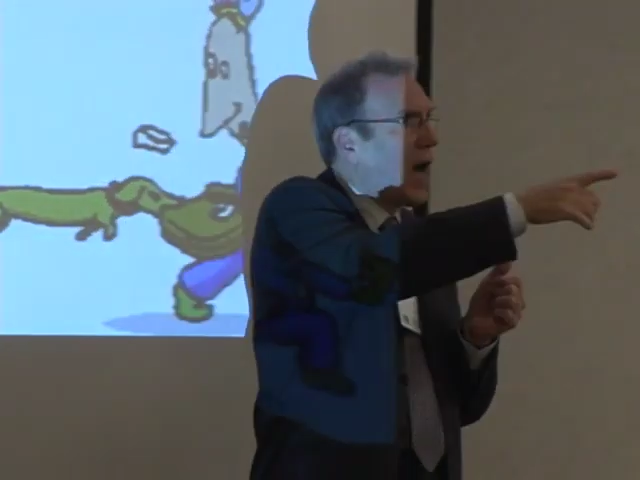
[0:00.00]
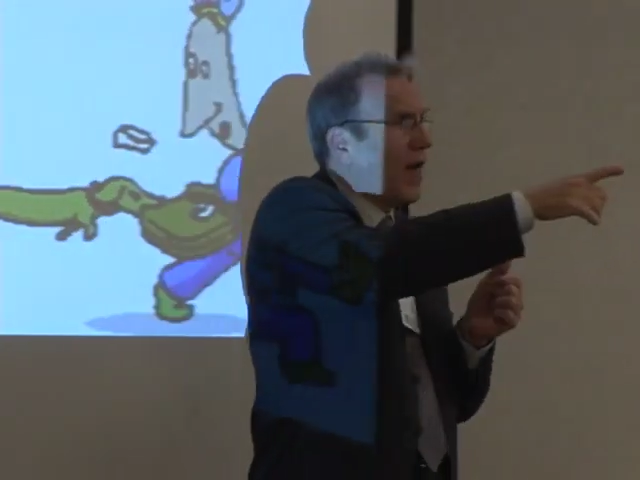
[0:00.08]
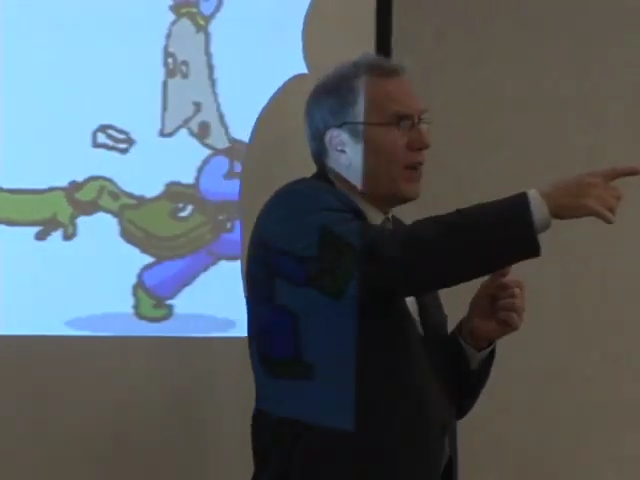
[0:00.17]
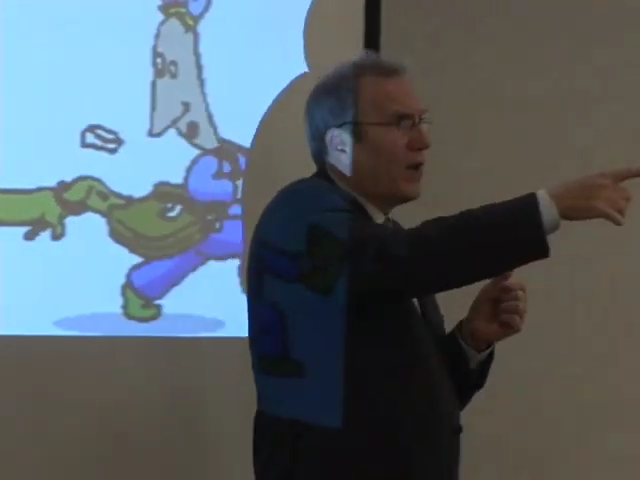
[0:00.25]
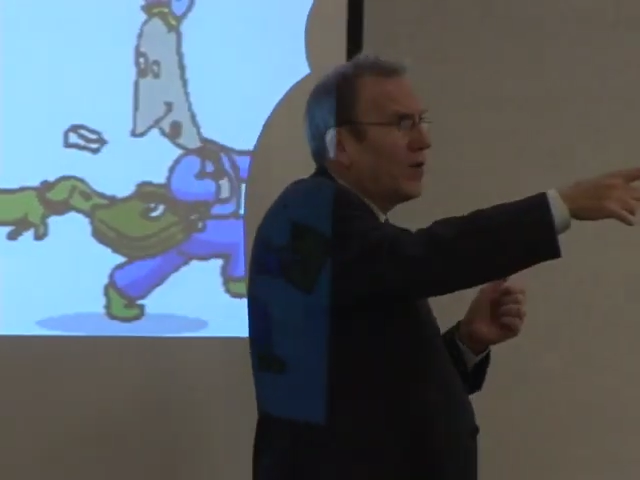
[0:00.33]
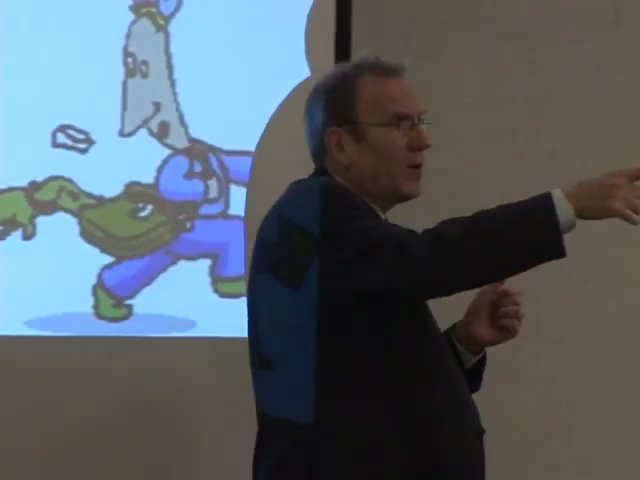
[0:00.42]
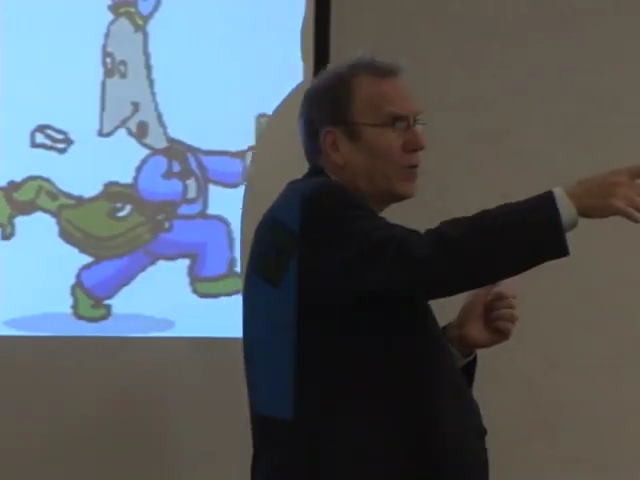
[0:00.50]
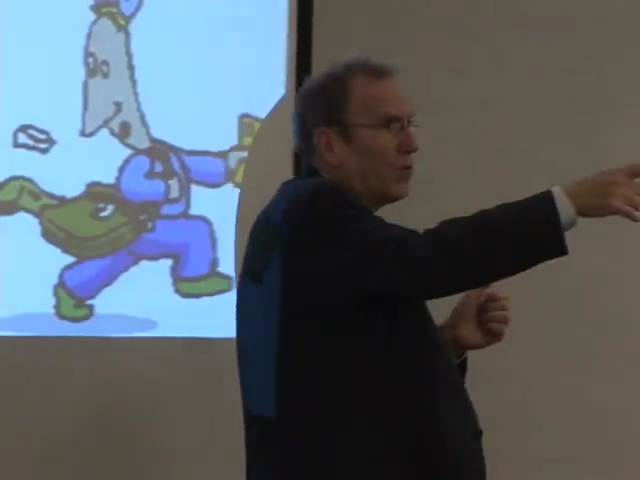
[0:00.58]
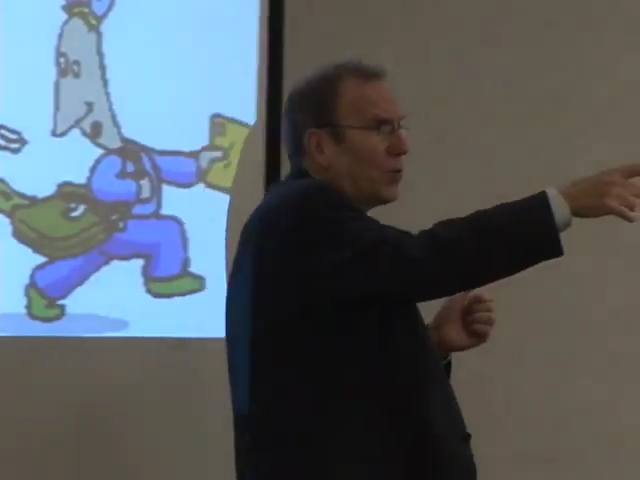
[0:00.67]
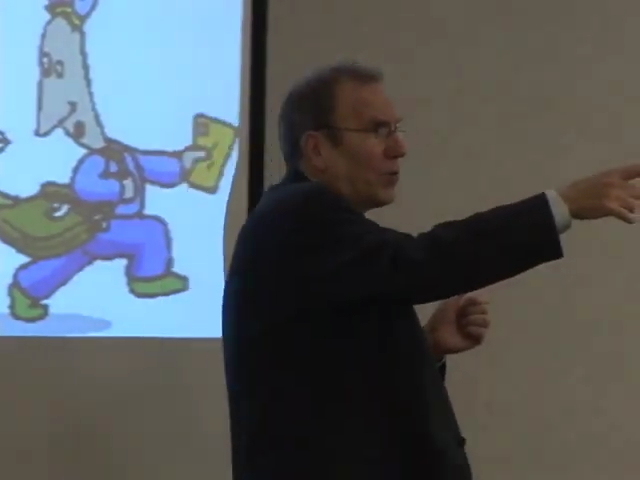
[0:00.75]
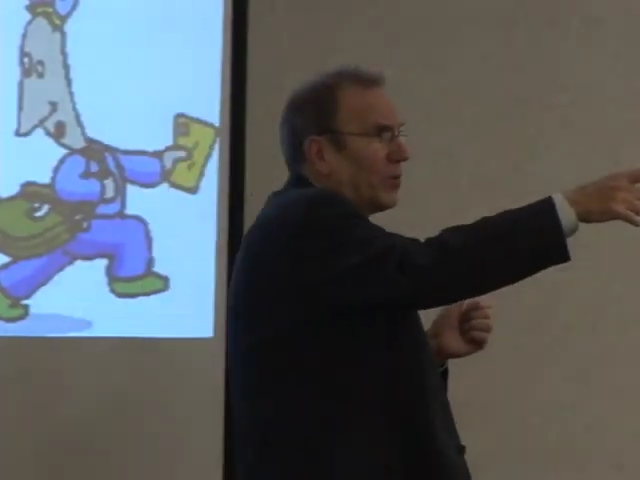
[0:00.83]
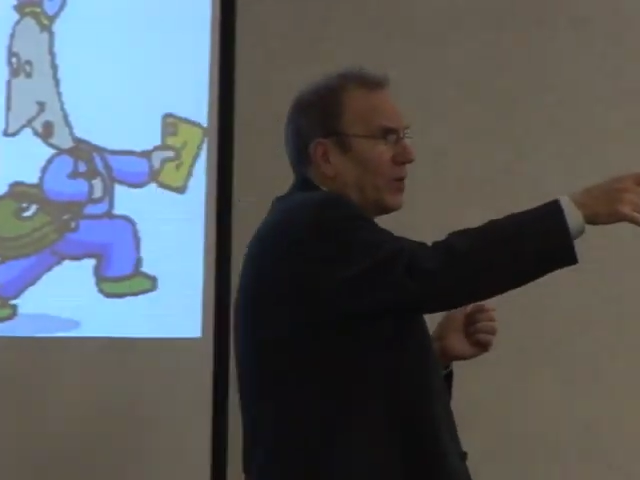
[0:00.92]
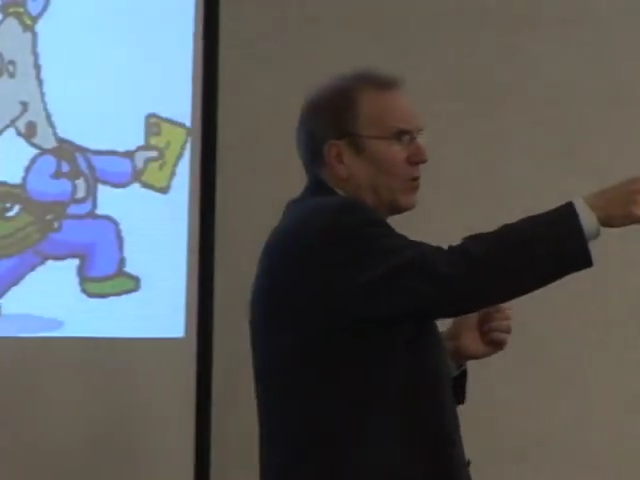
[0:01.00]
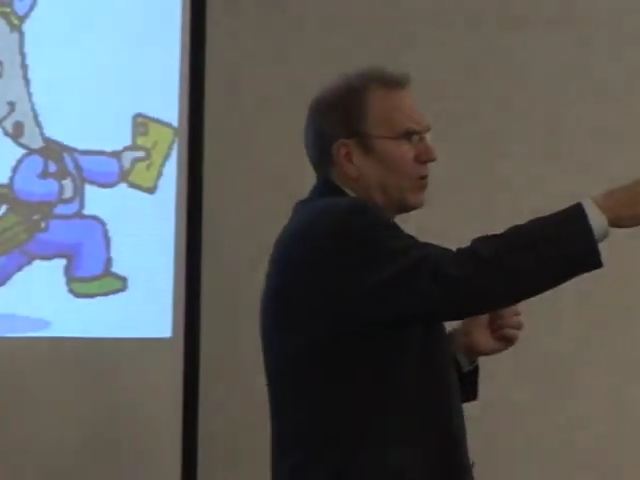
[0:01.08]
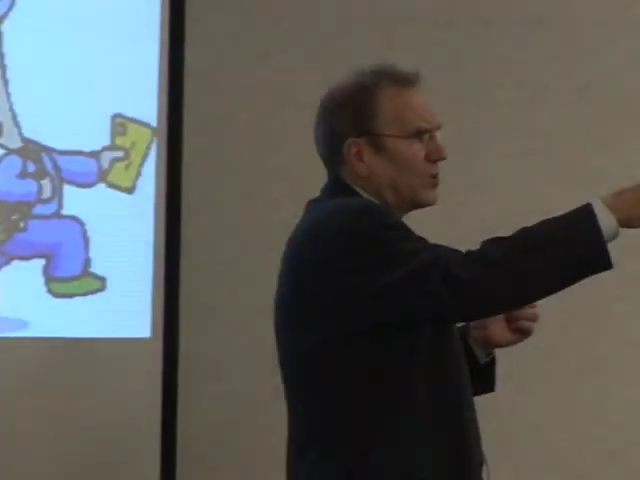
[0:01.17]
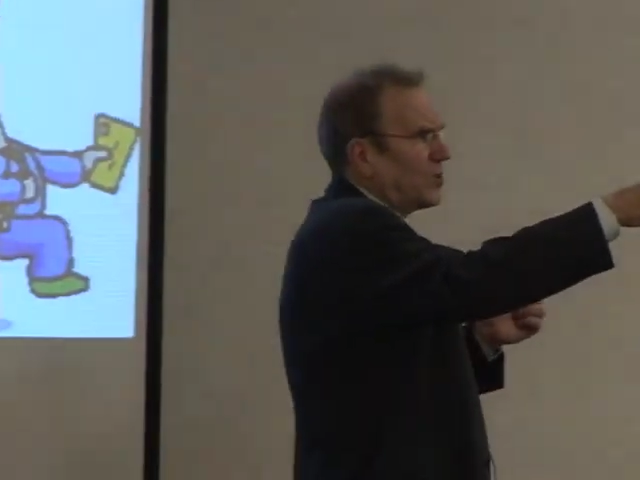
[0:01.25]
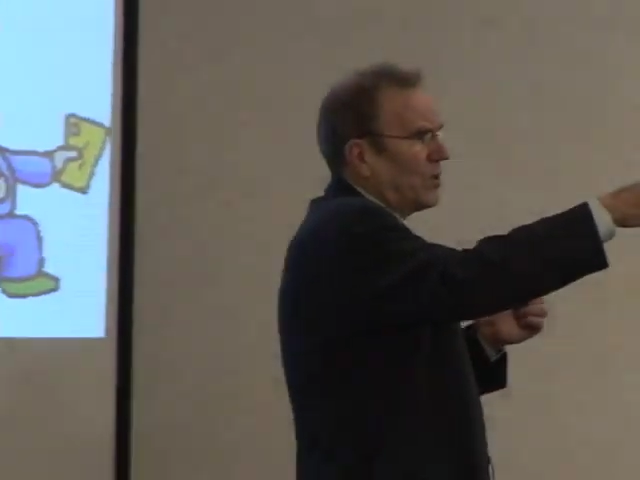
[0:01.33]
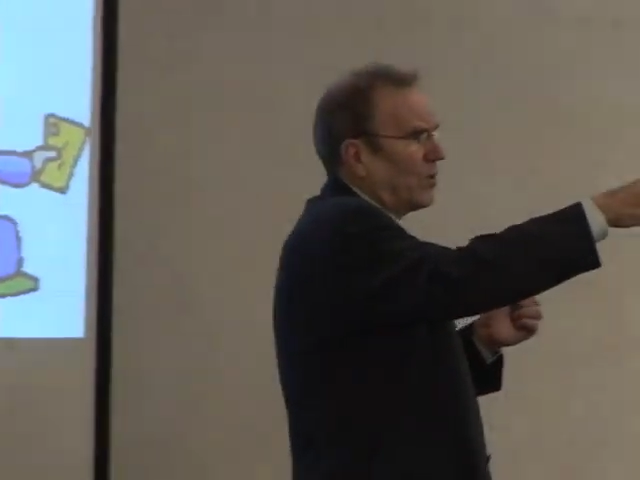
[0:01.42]
there will be,
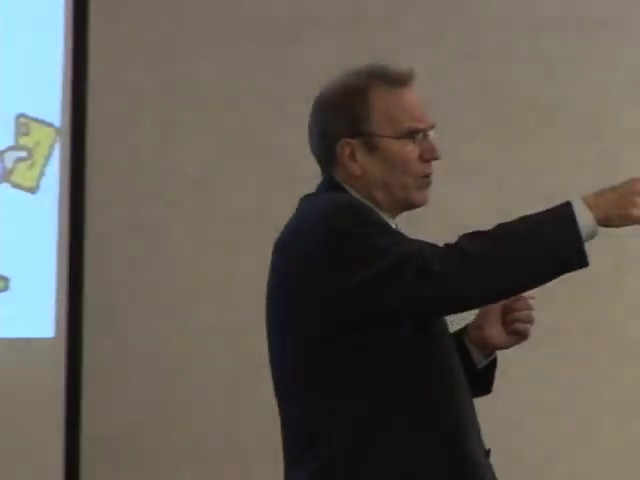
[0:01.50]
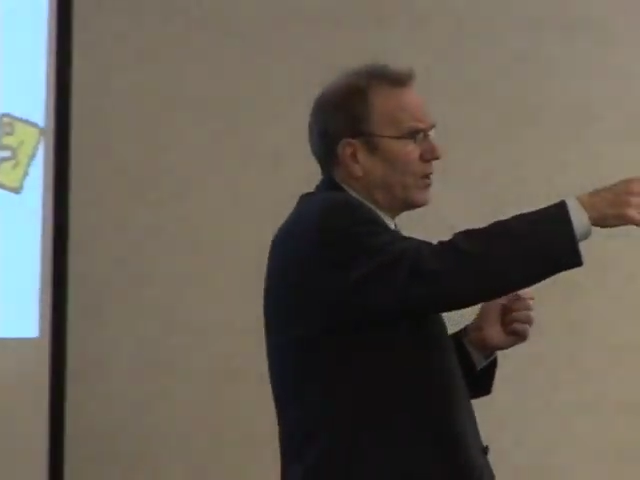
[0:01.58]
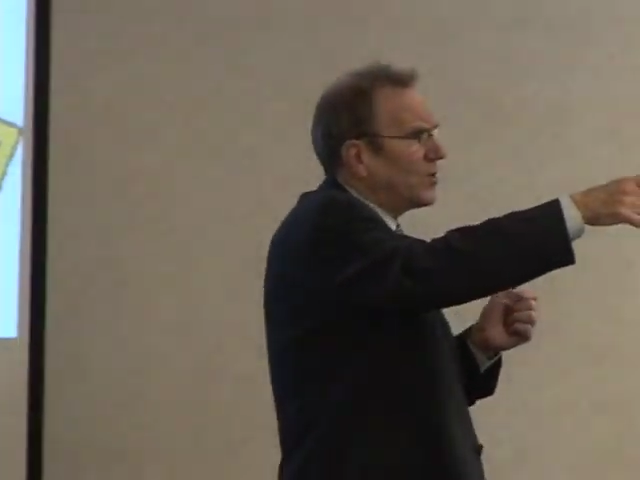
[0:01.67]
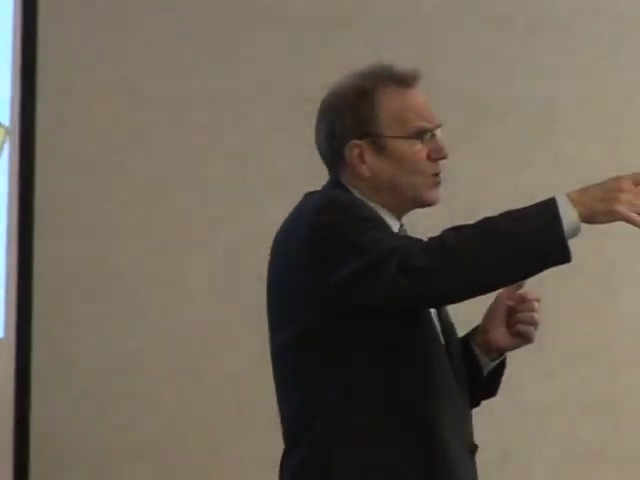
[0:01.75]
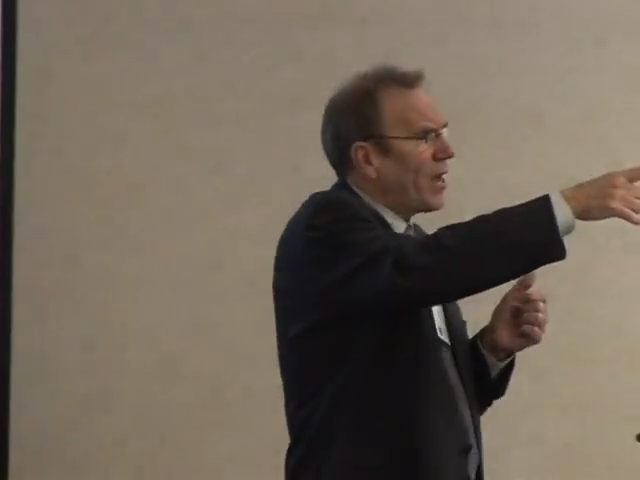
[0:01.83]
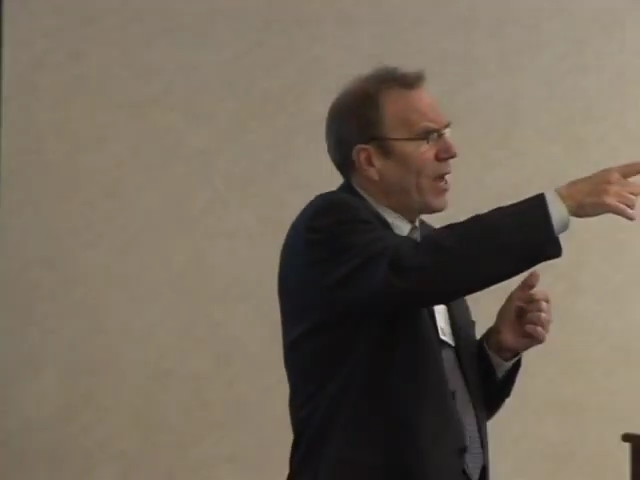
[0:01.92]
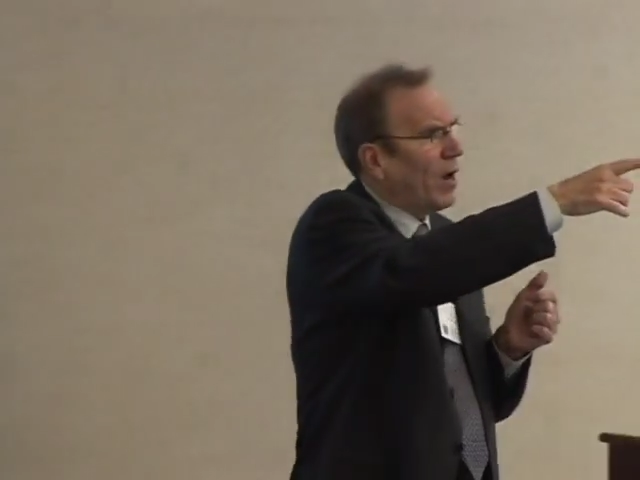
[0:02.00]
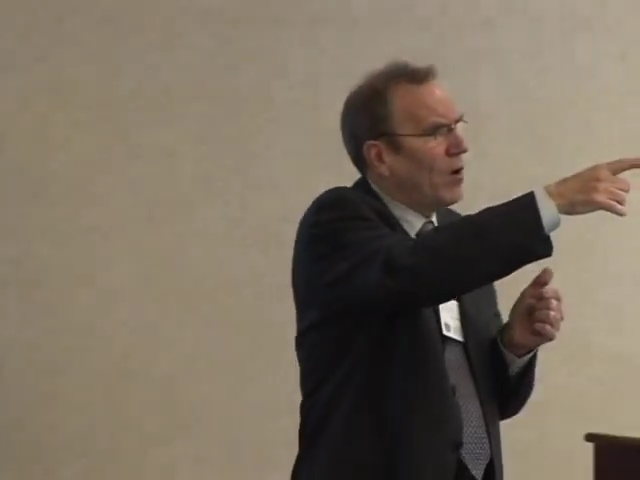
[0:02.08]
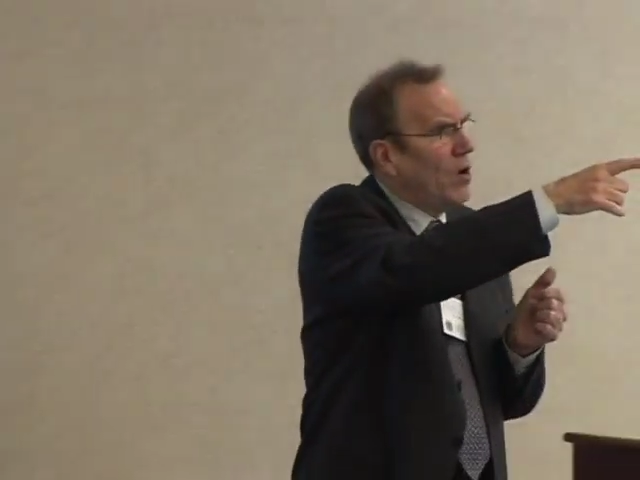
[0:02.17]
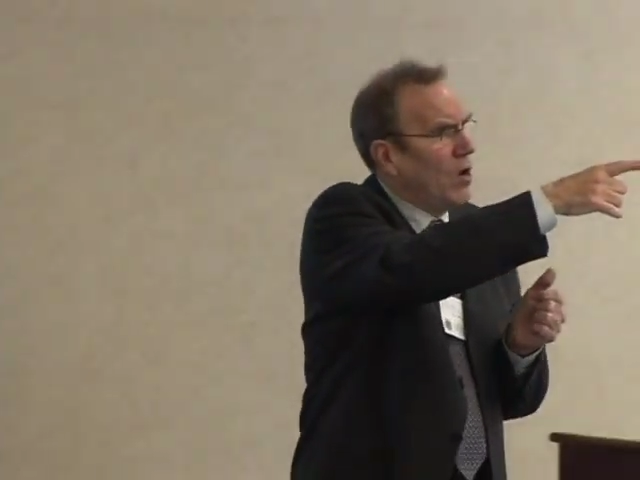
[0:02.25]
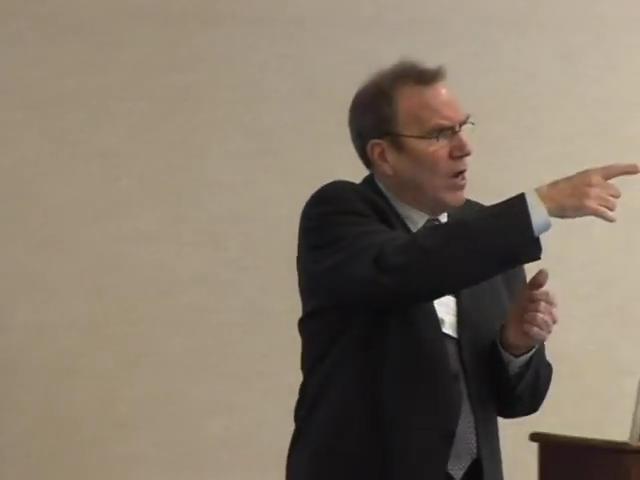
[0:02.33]
or, or is now,